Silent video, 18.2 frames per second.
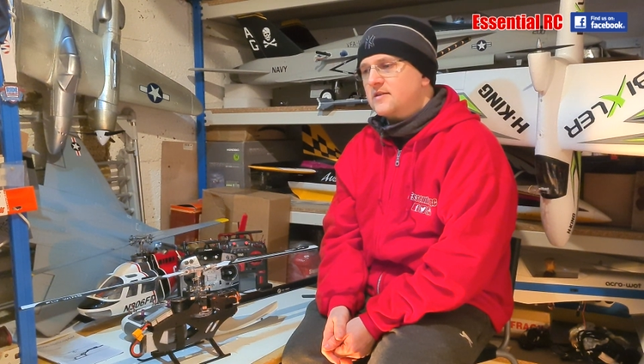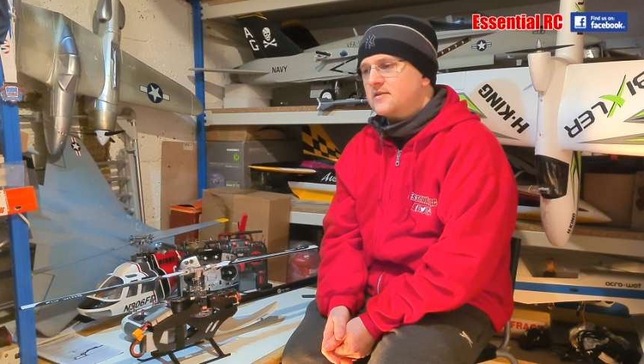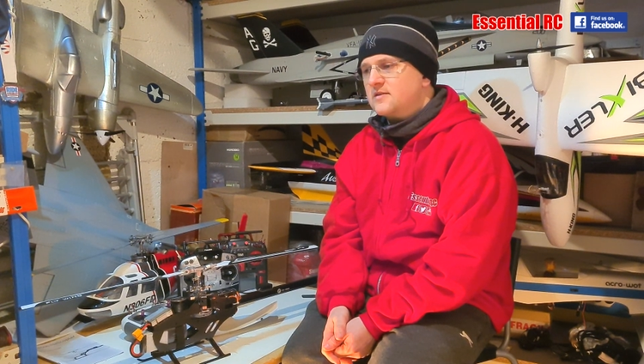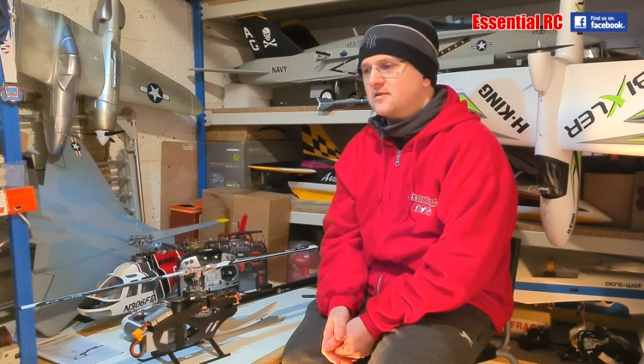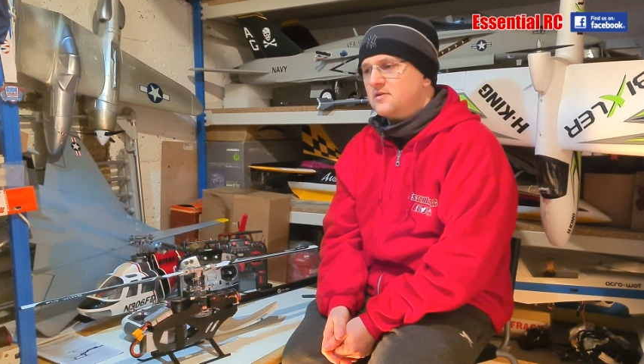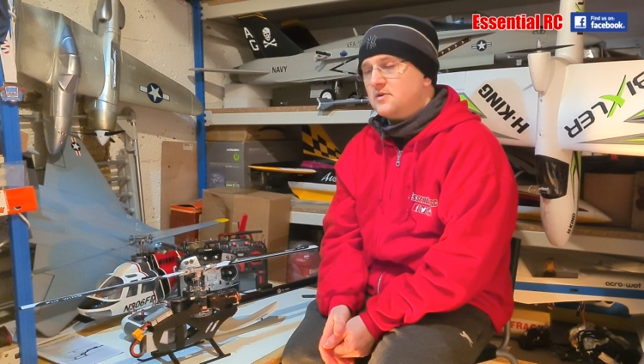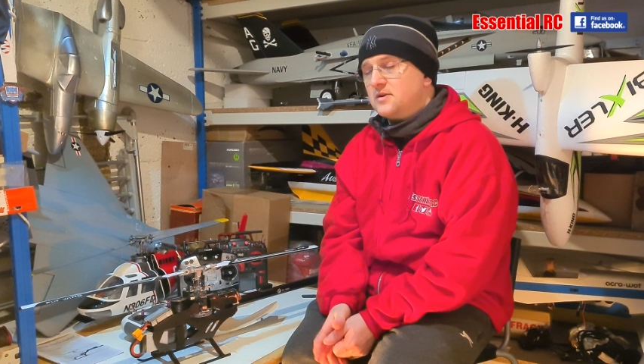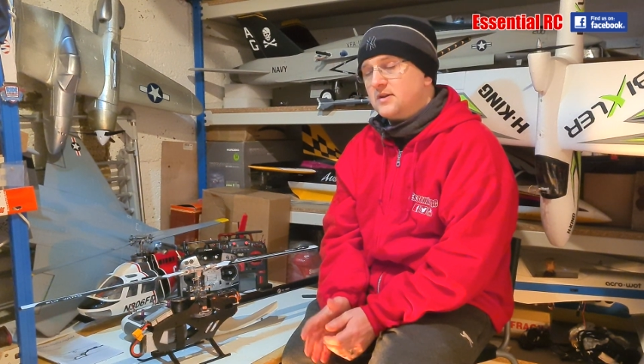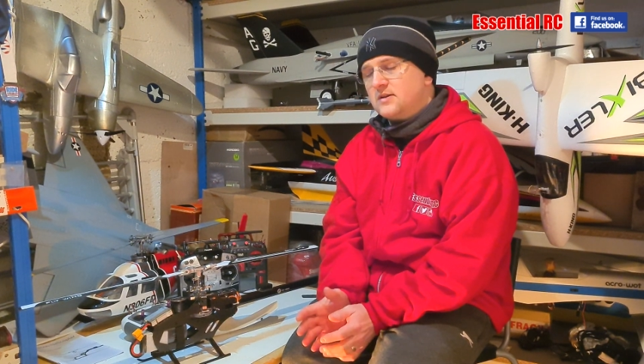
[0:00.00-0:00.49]

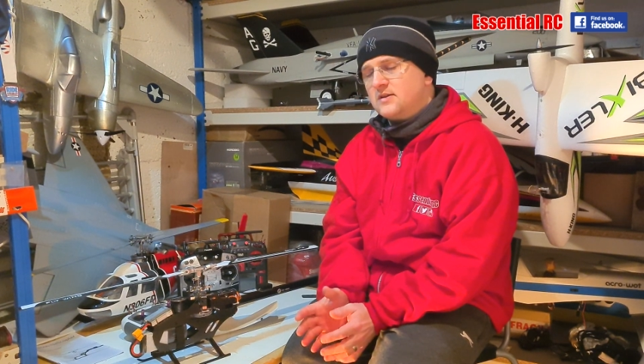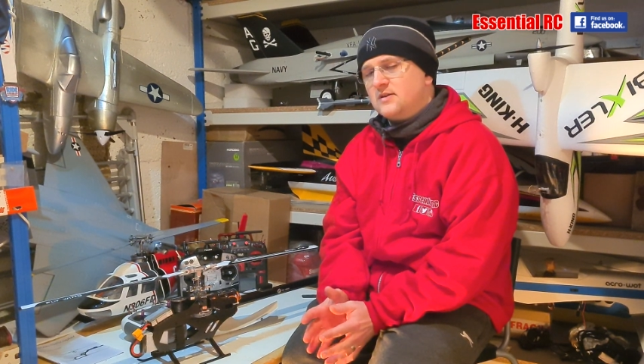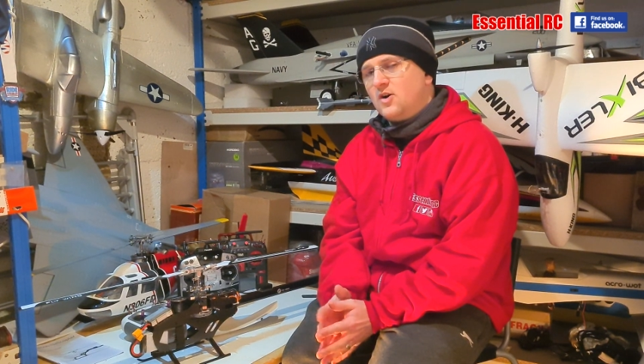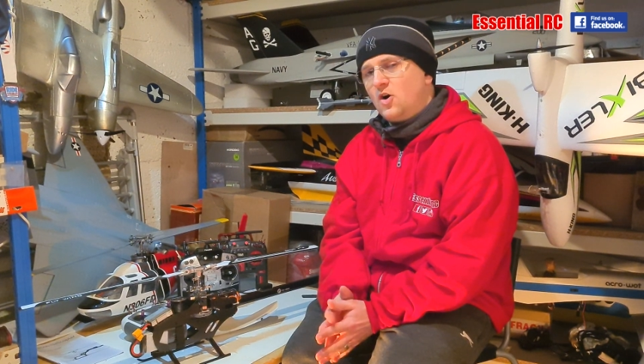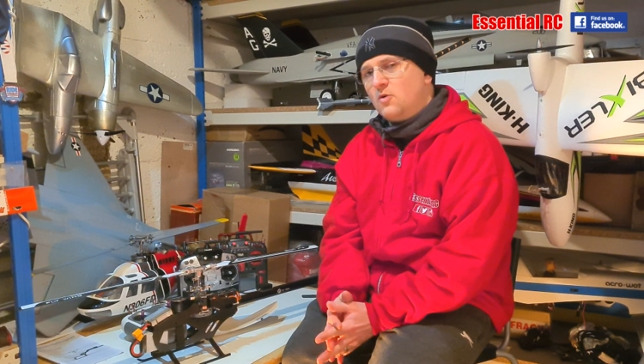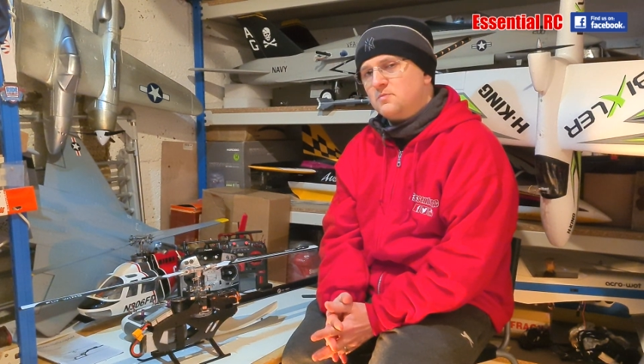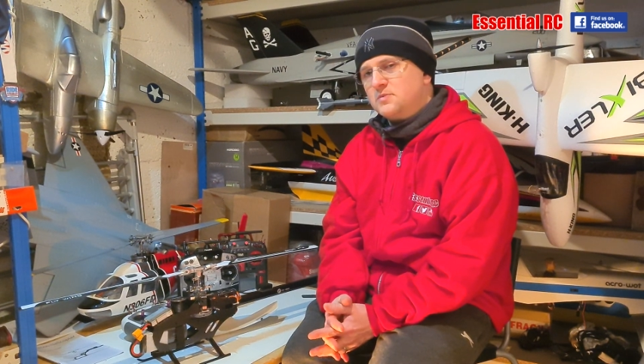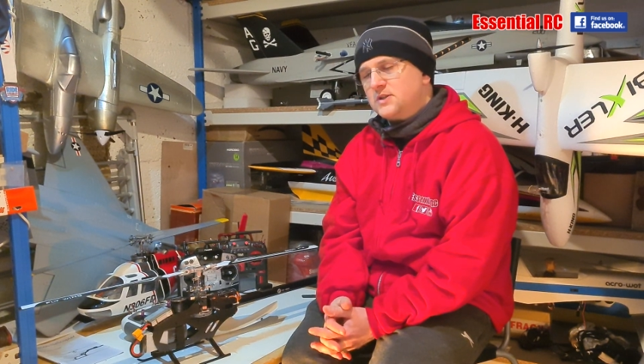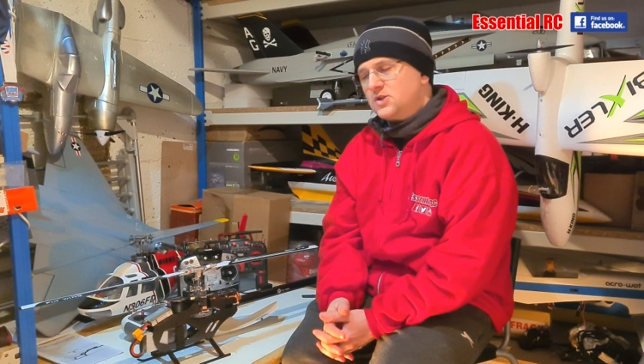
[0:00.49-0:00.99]
so I
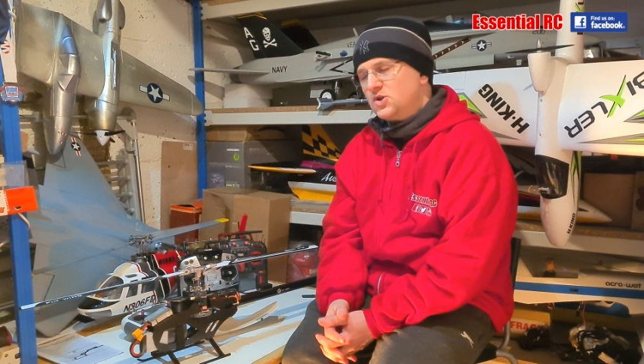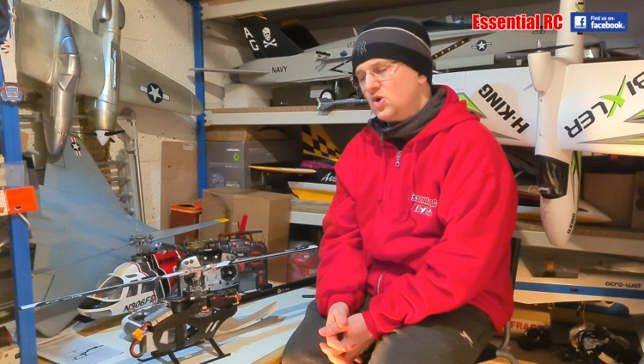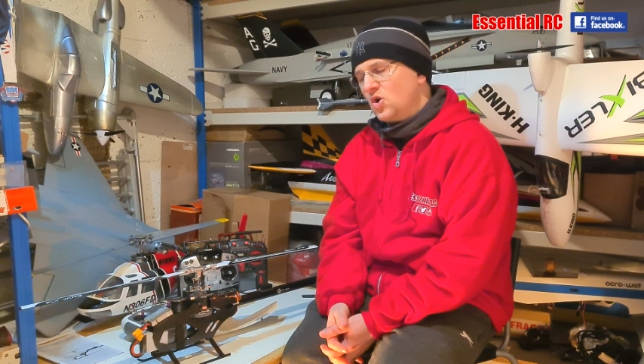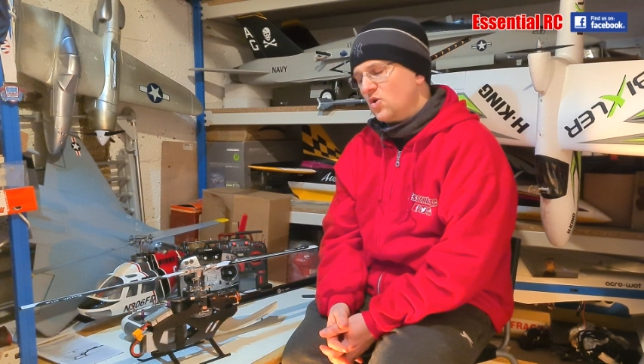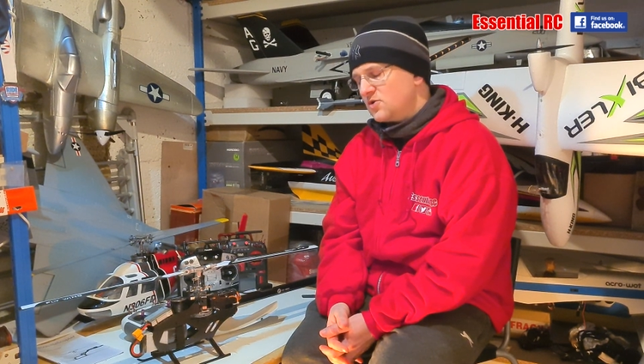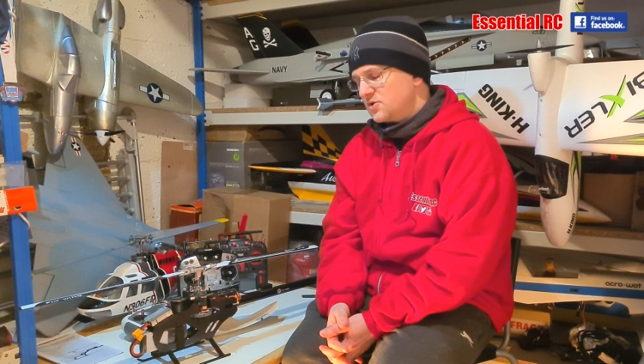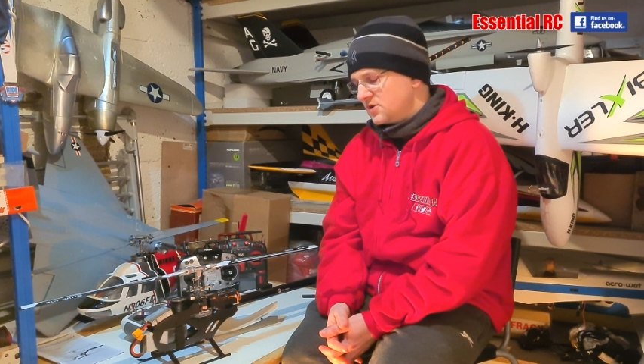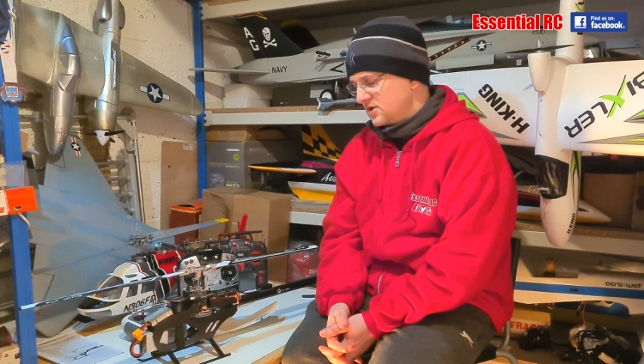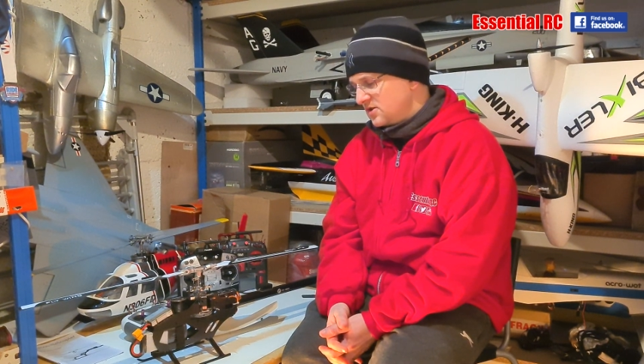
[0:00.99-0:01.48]
opted
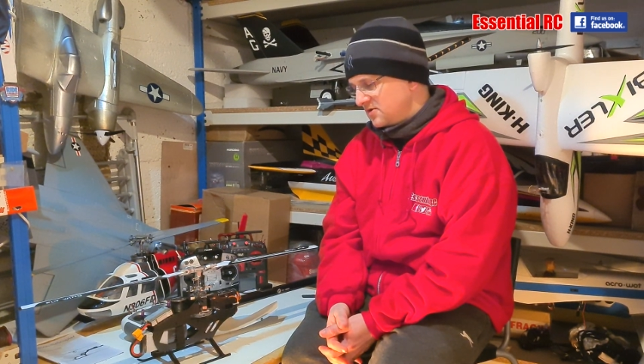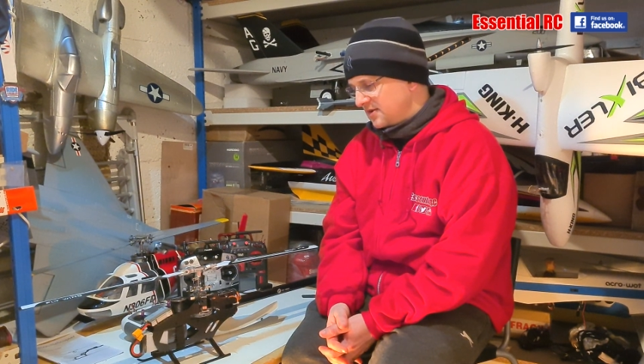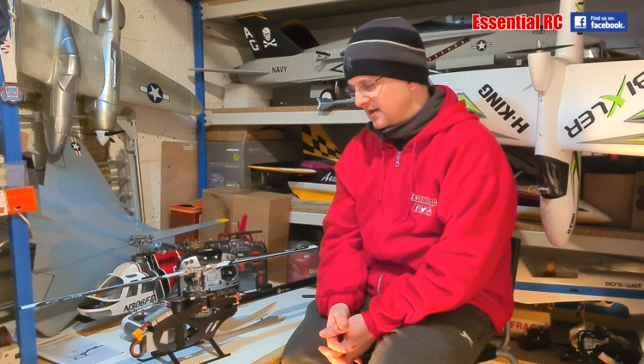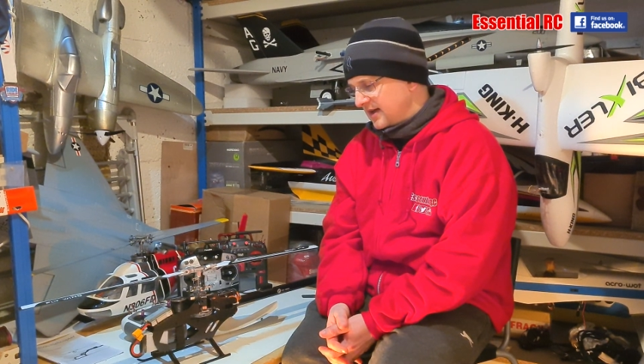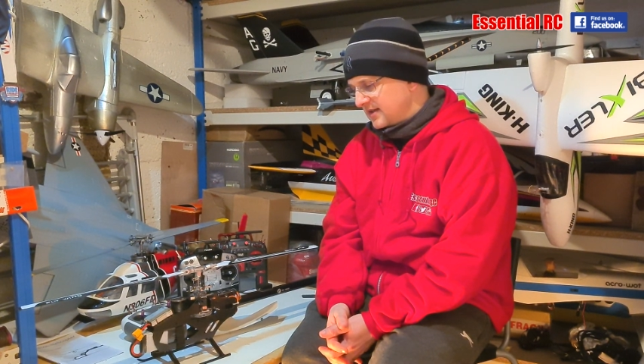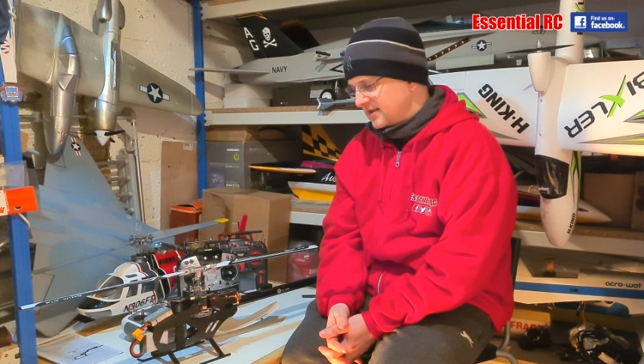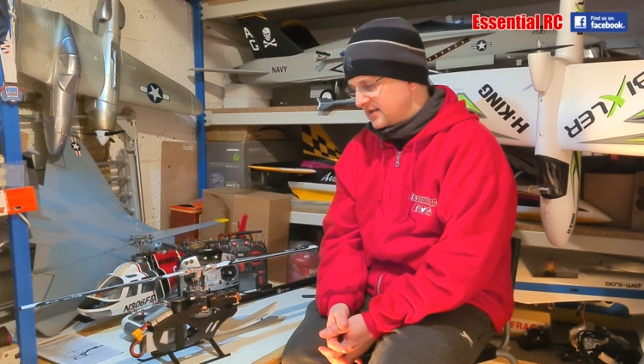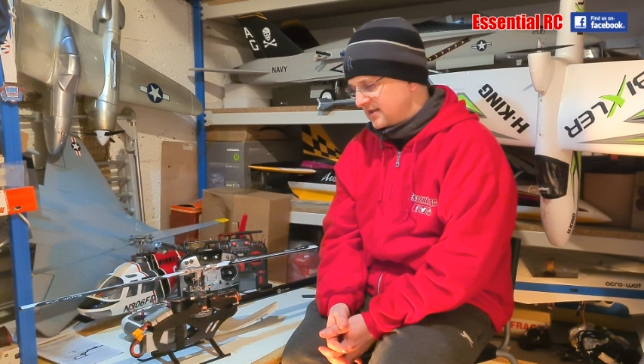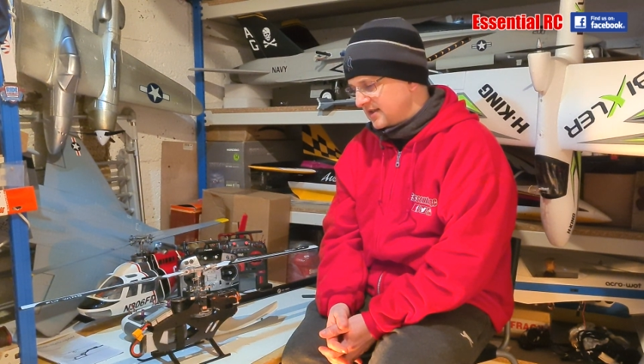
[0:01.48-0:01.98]
not to do
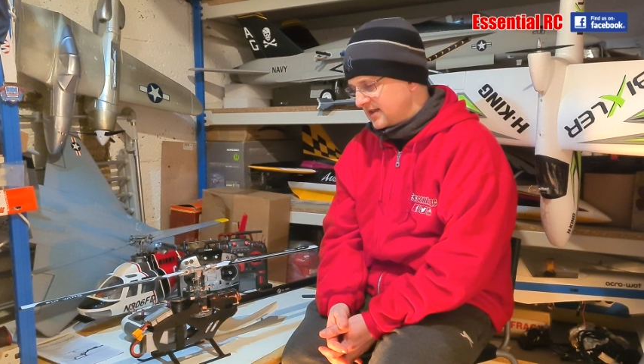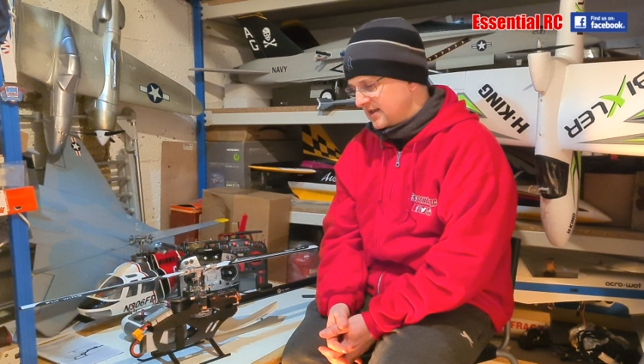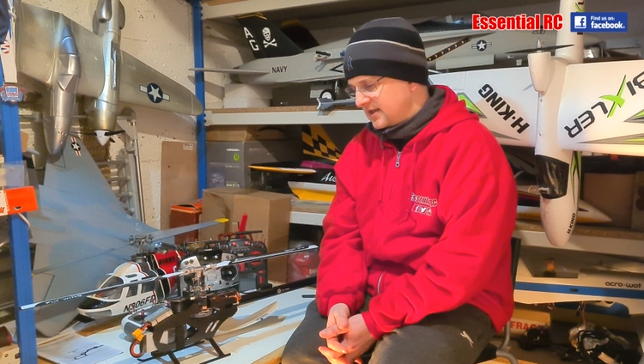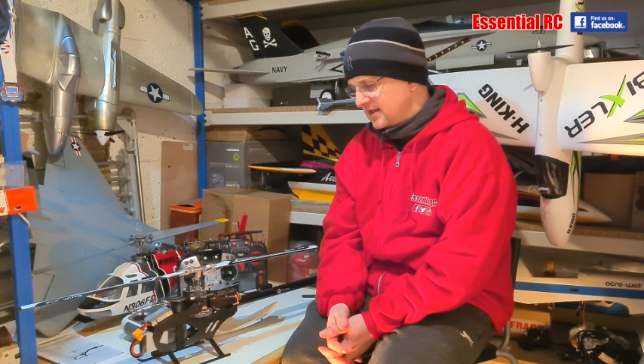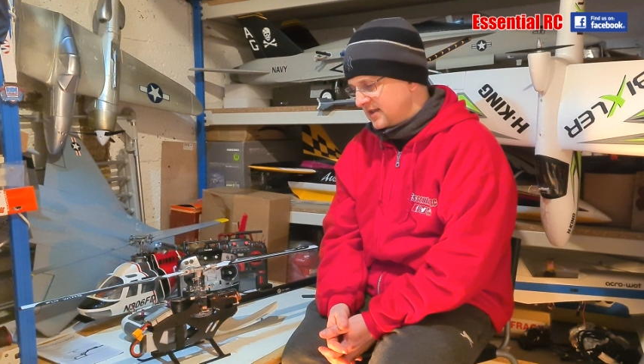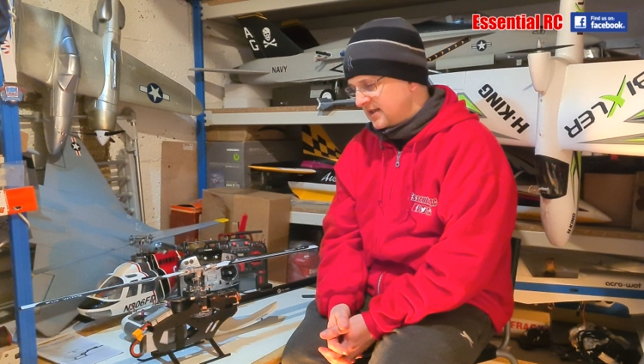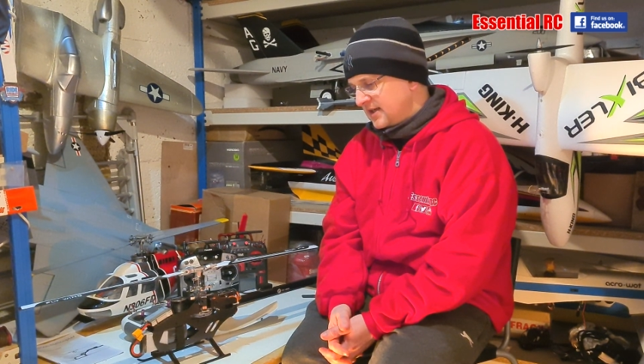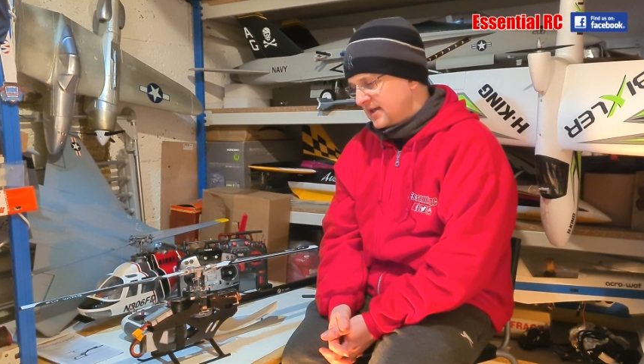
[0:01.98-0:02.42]
that today.